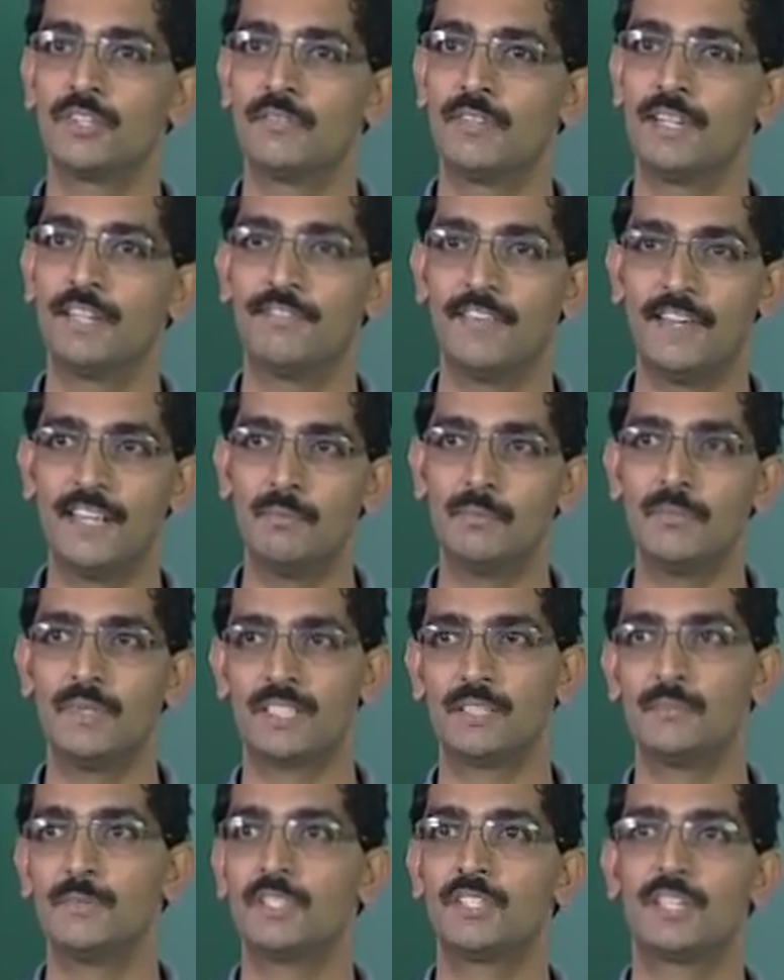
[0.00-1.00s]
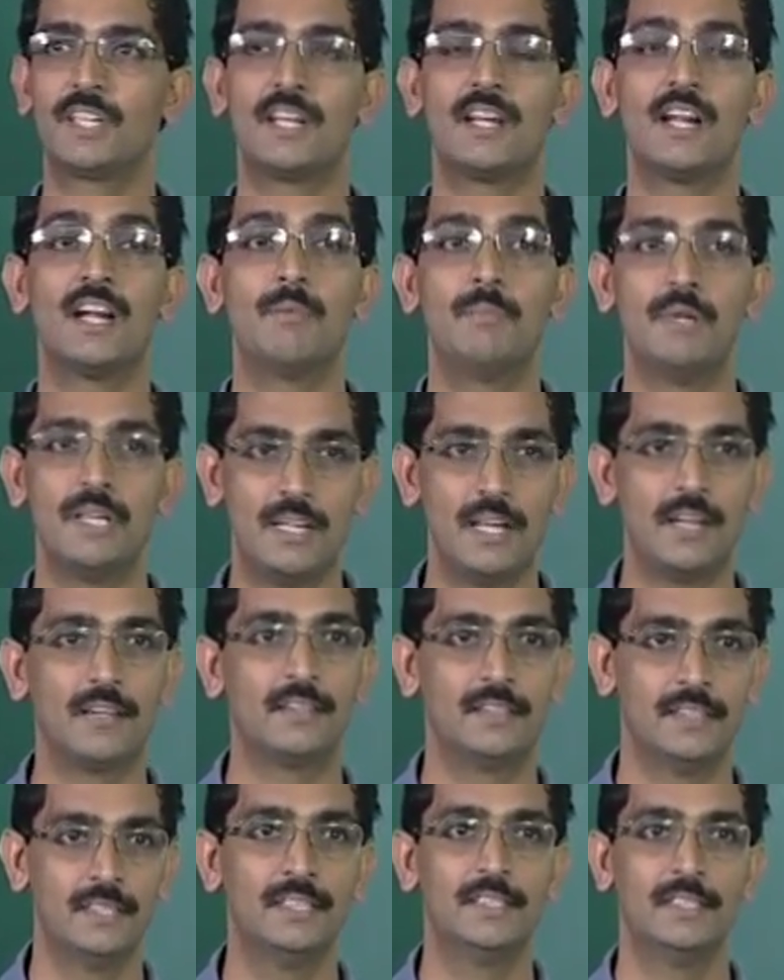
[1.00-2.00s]
very fine measurements cannot be done,
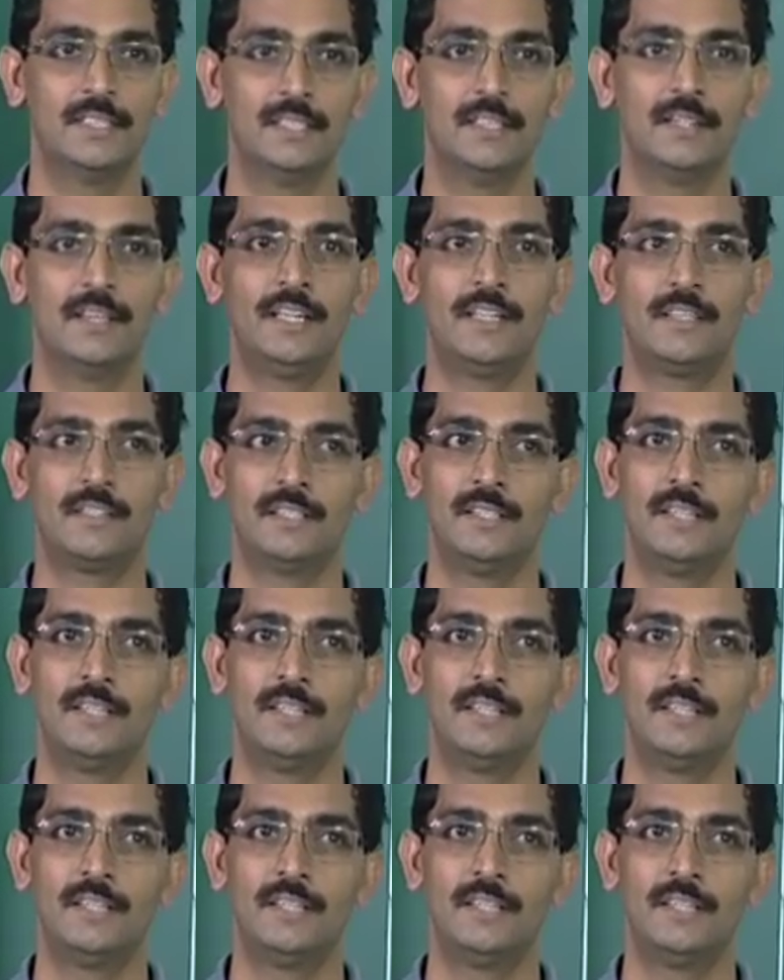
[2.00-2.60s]
right.